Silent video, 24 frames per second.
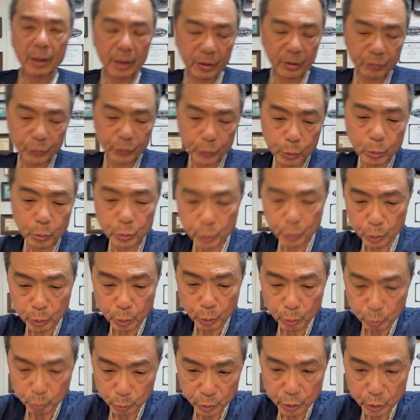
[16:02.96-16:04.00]
If you
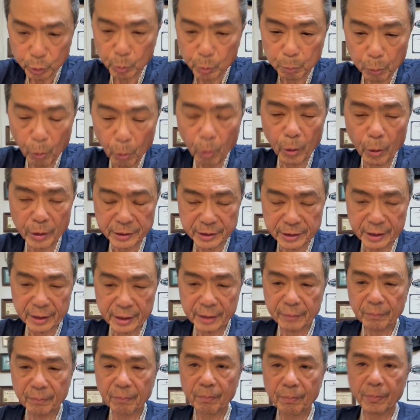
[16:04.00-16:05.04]
when you pause
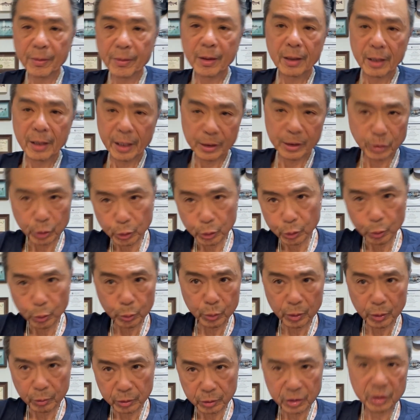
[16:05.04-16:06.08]
it and you
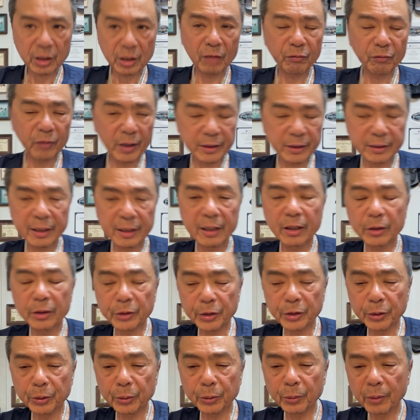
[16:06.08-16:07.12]
do the stuff I tell
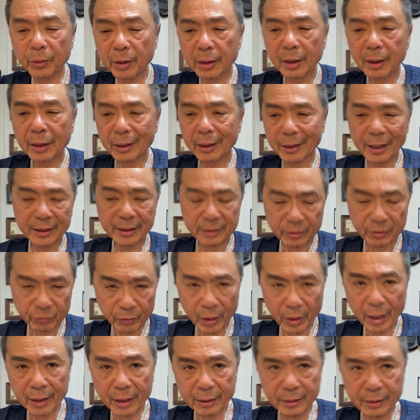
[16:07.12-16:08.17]
you, like the
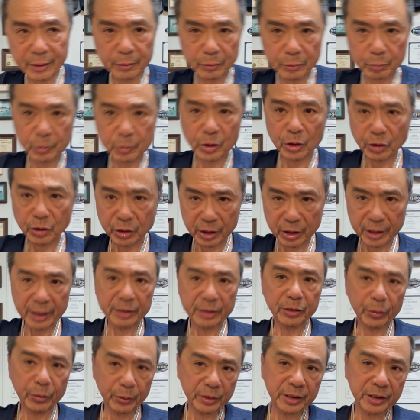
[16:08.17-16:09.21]
violent, just to
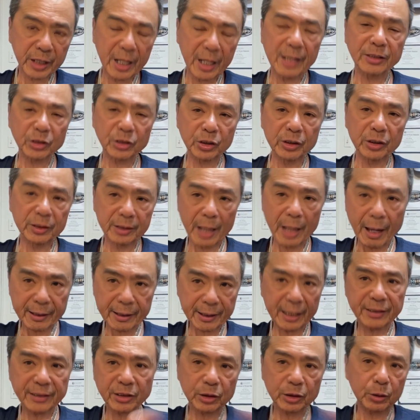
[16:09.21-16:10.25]
get their attention,
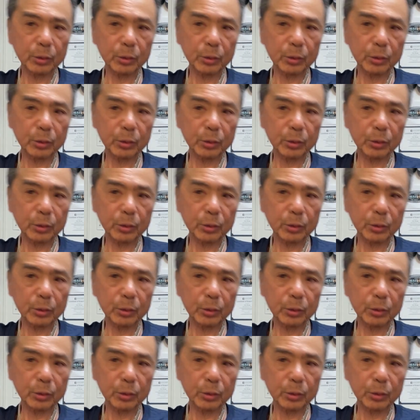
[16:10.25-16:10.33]
that gets